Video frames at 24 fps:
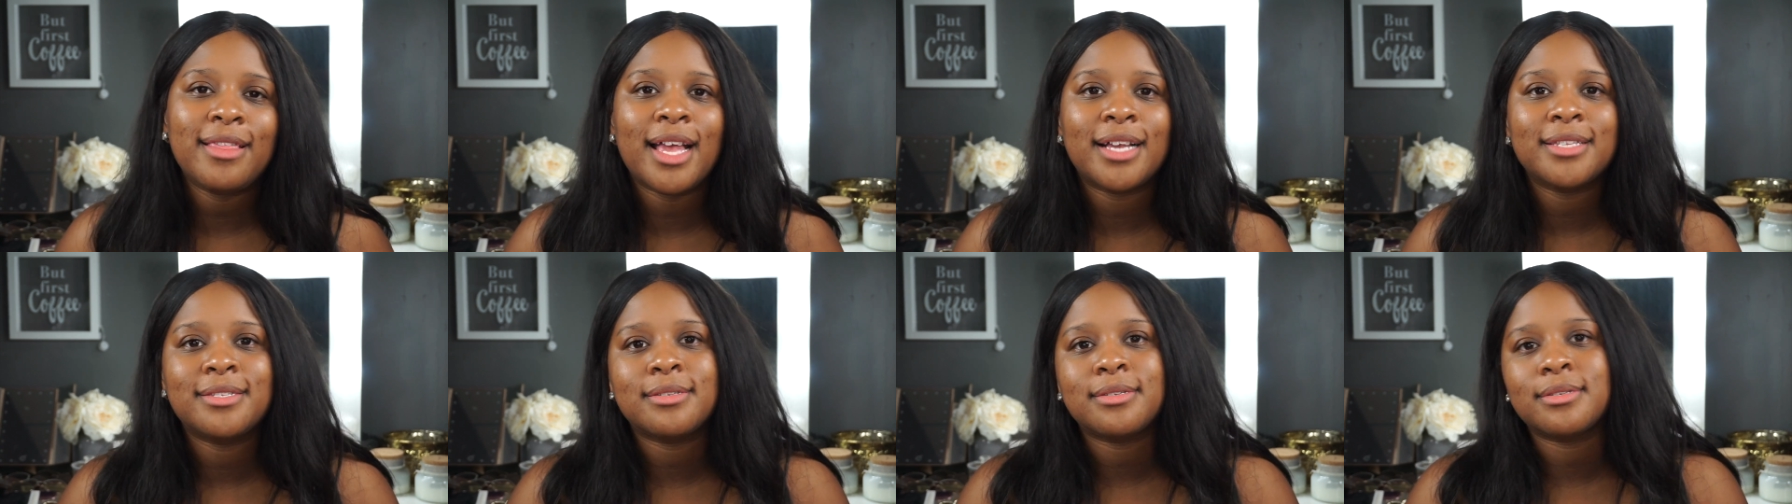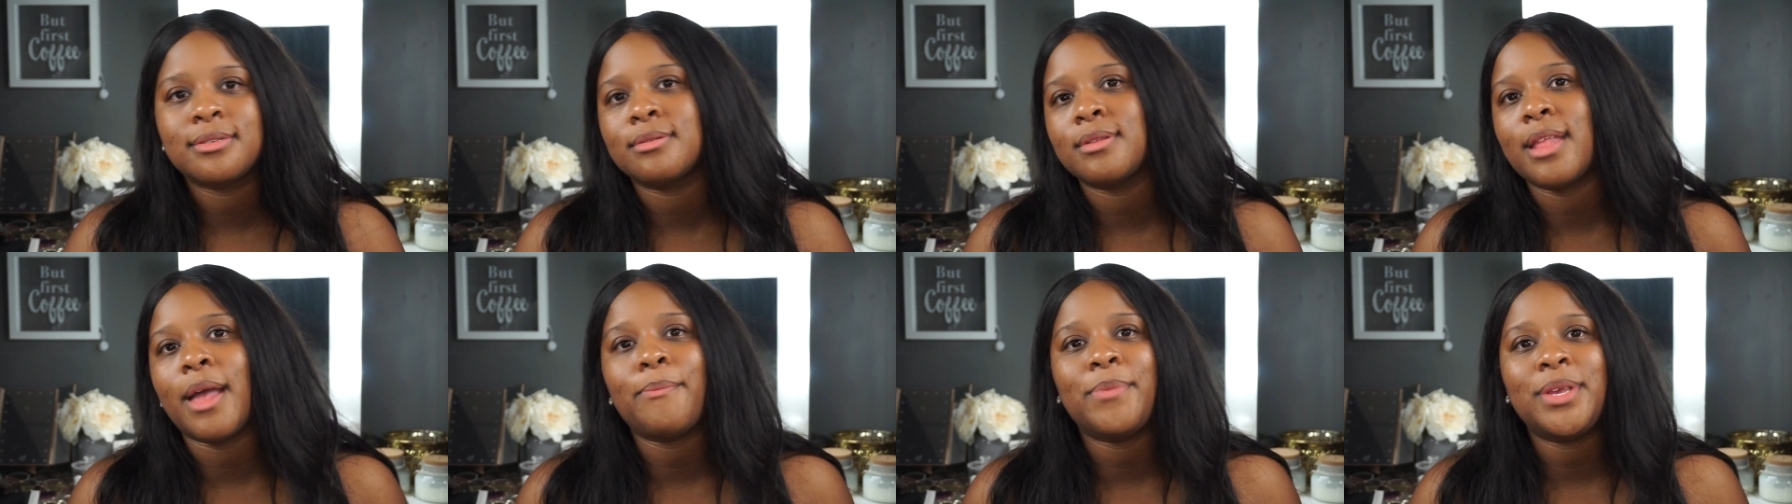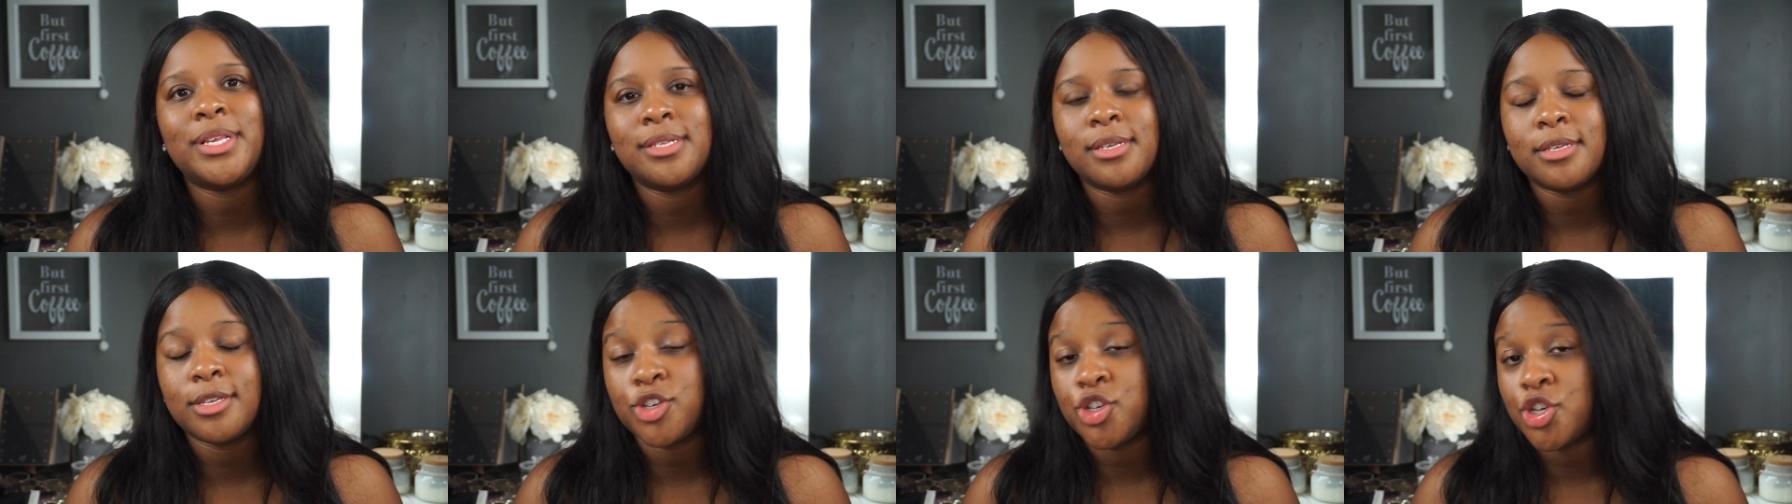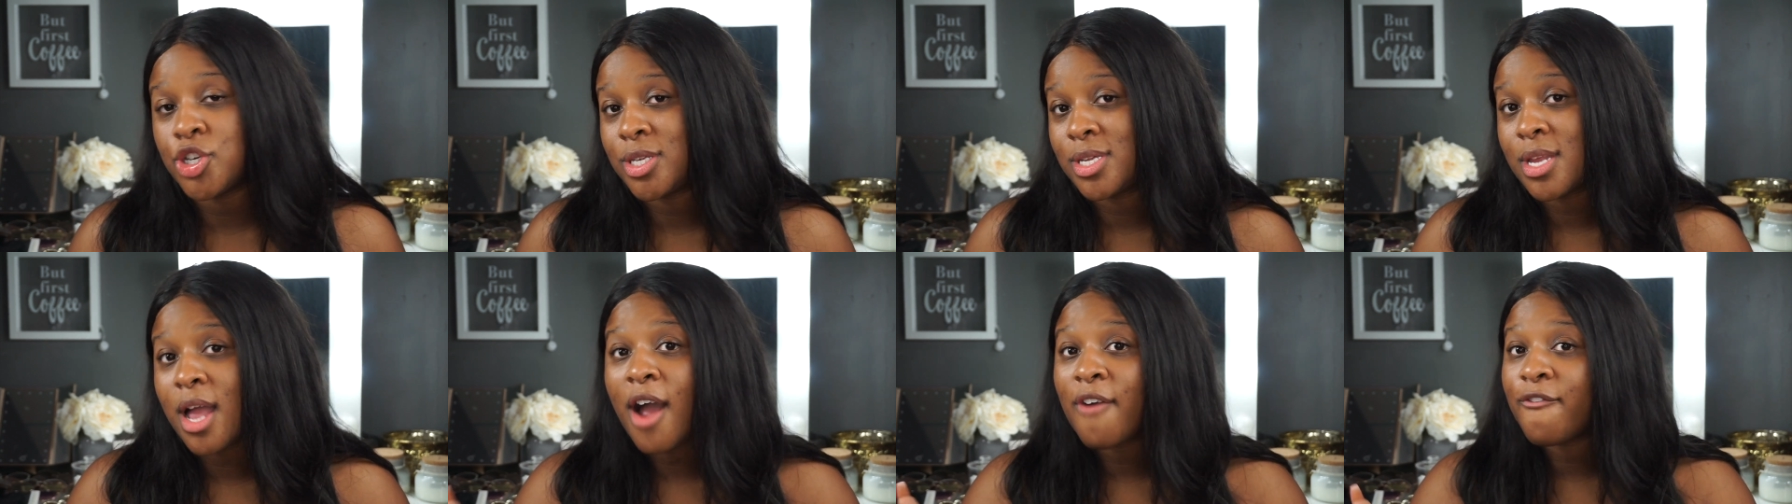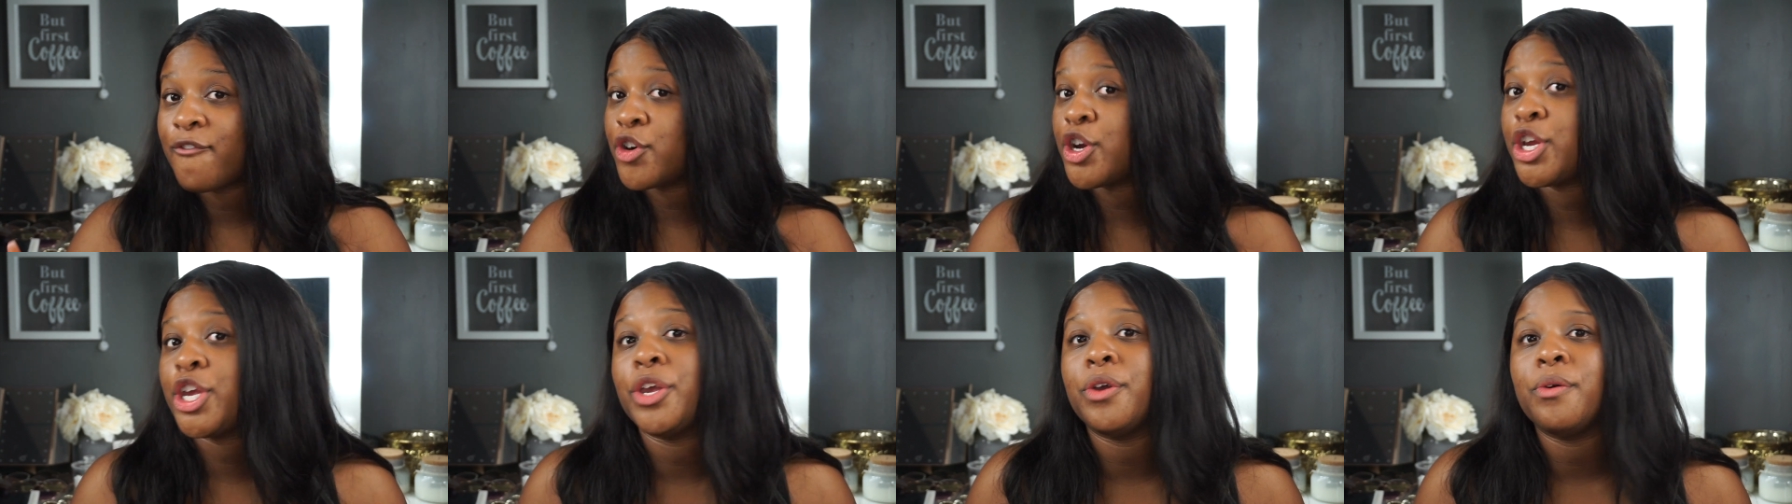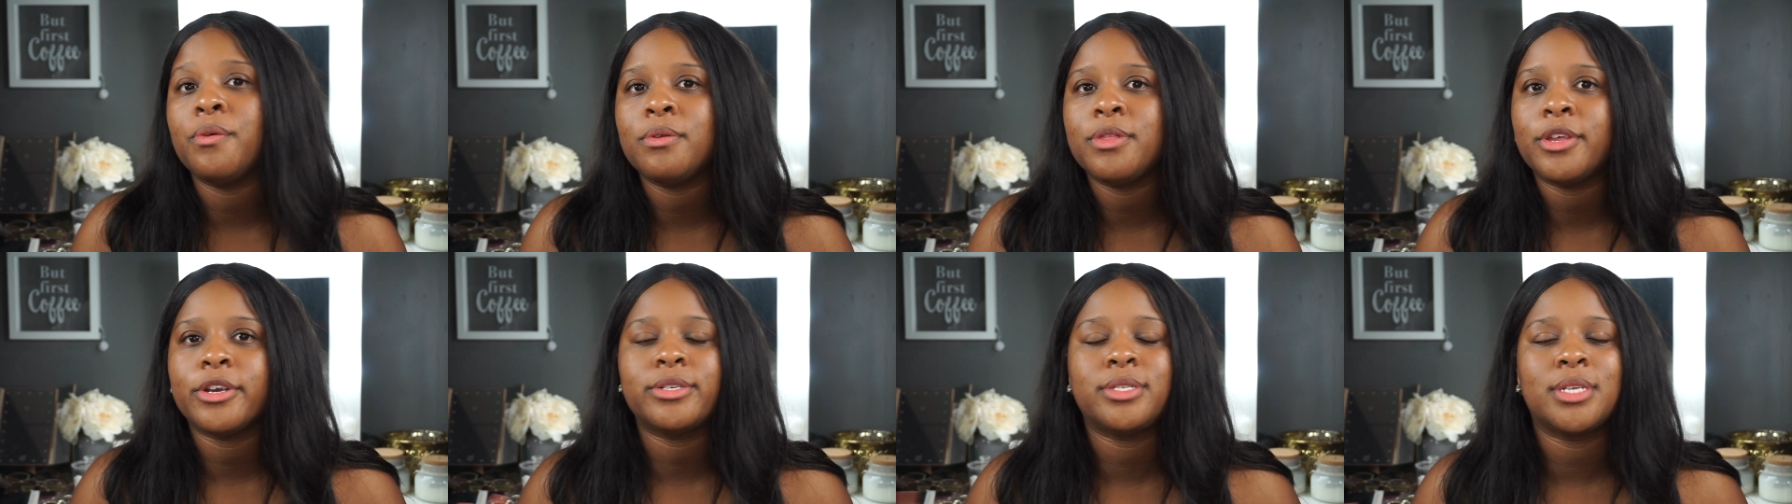That means it's just not for
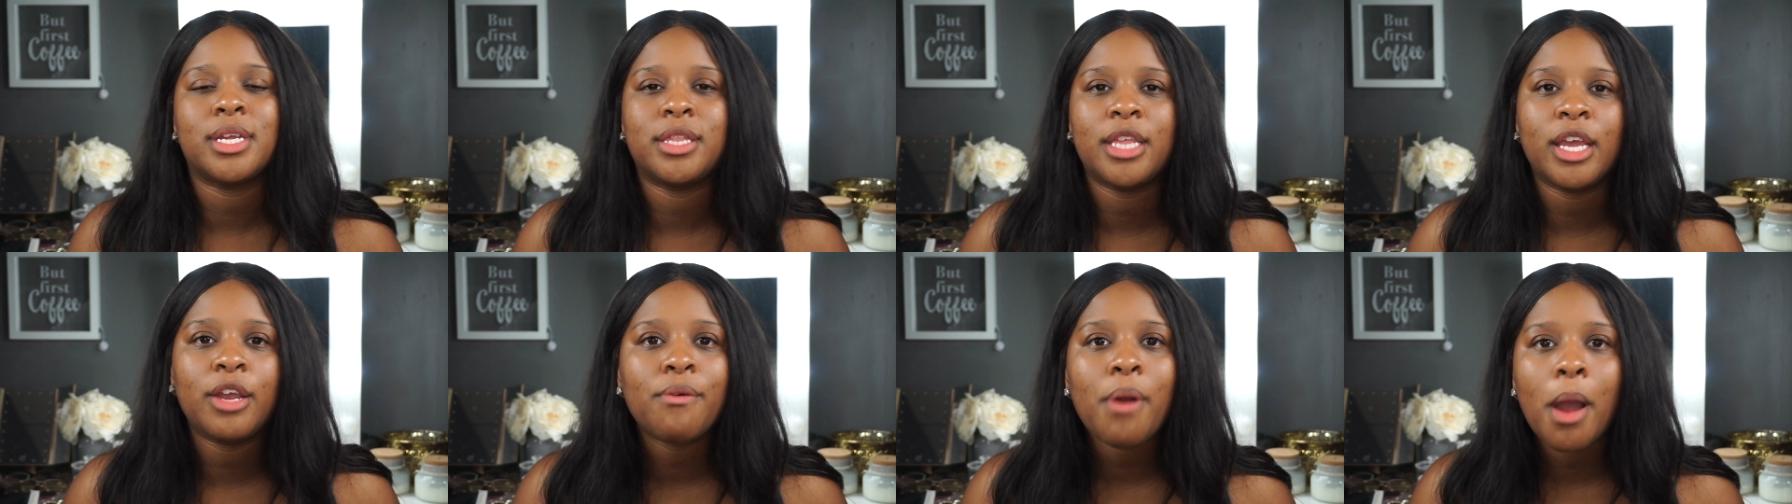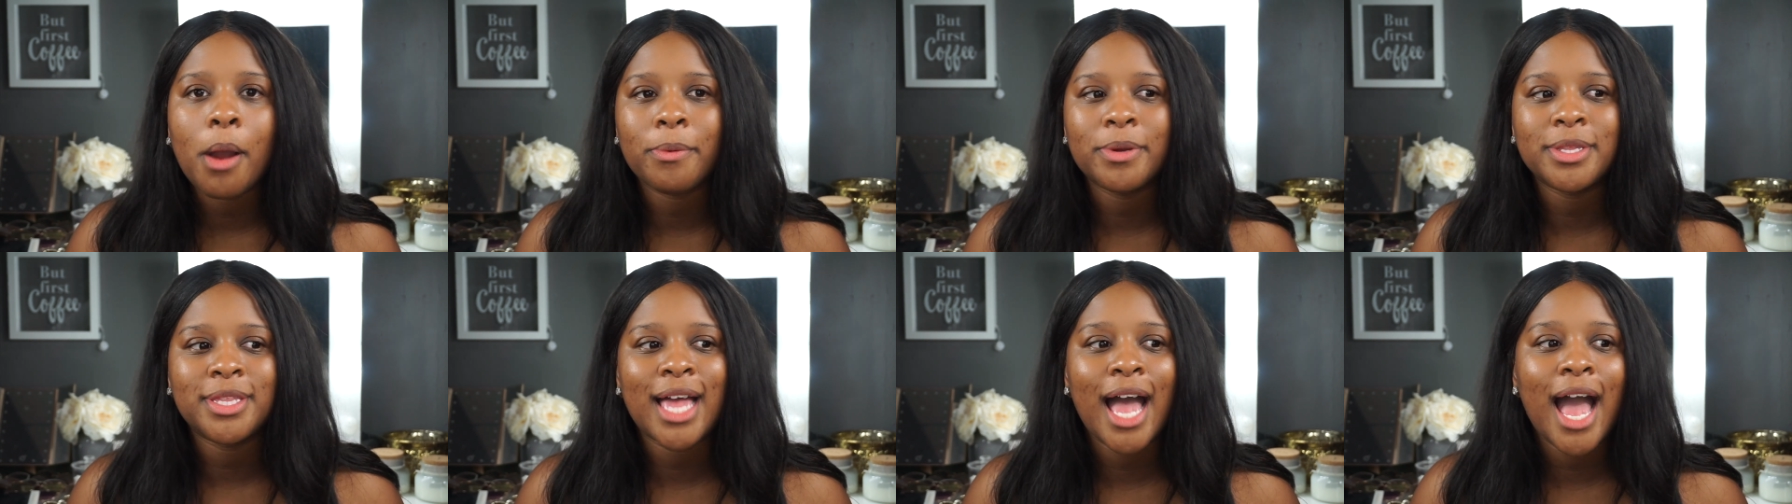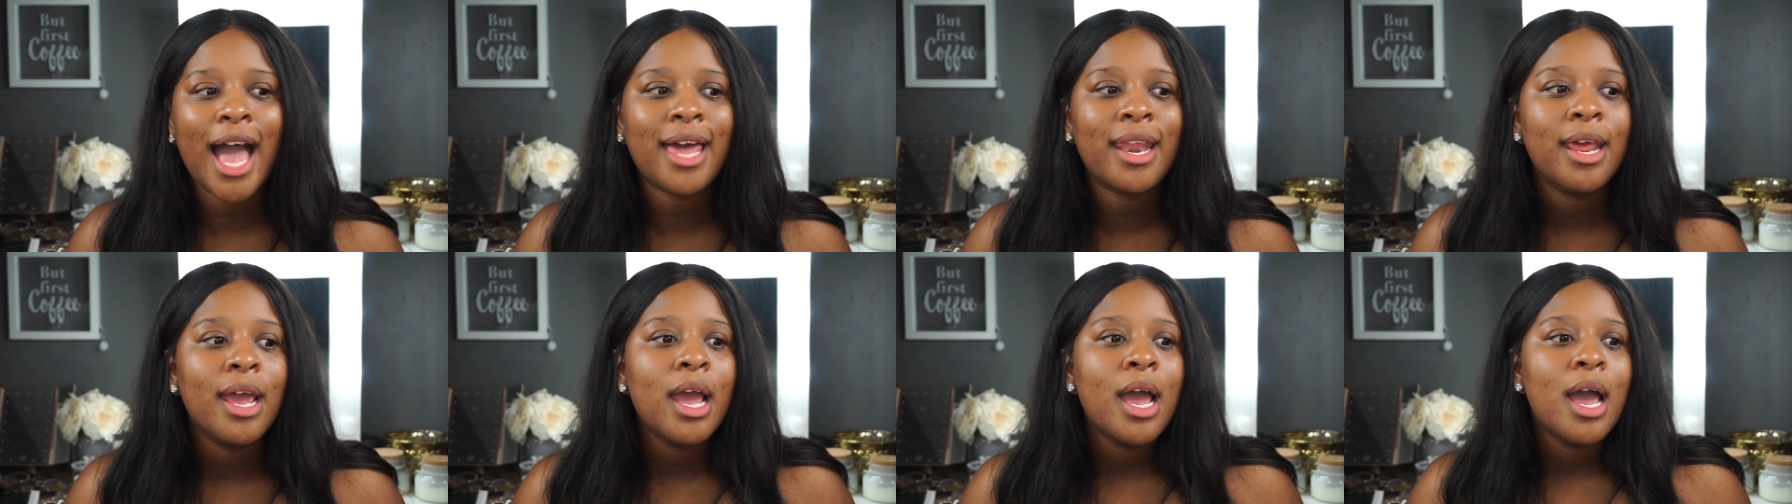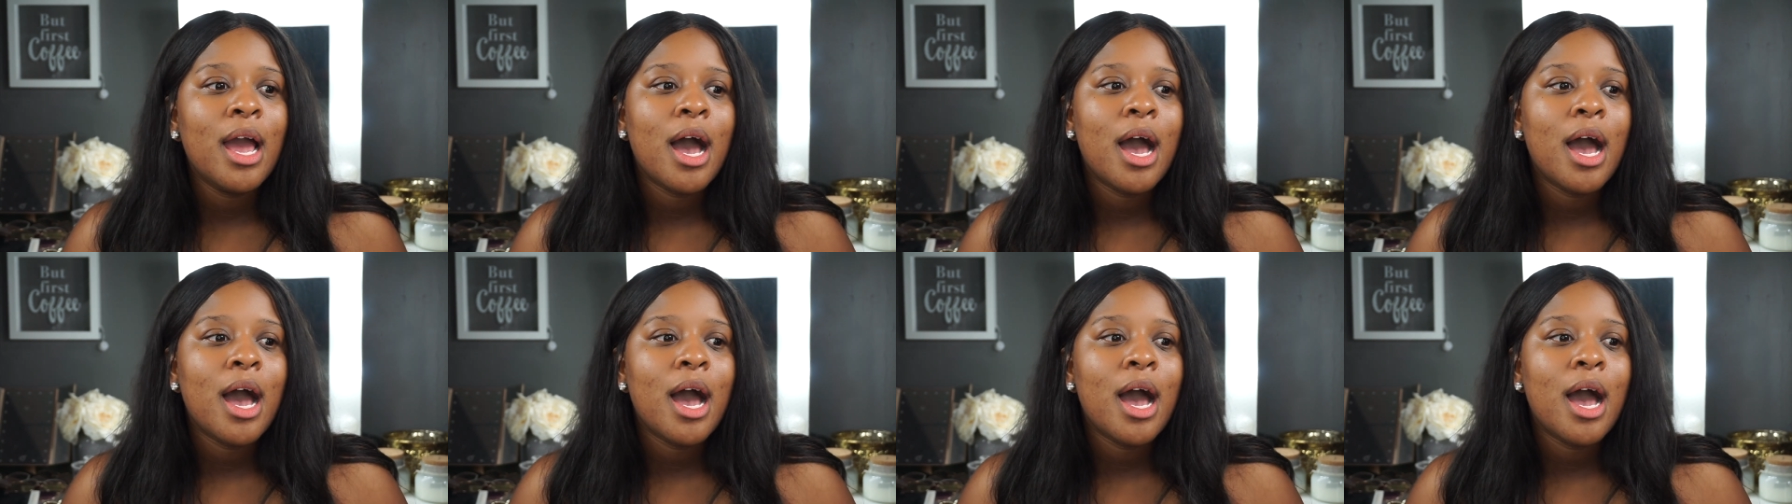you. There's nothing wrong with that.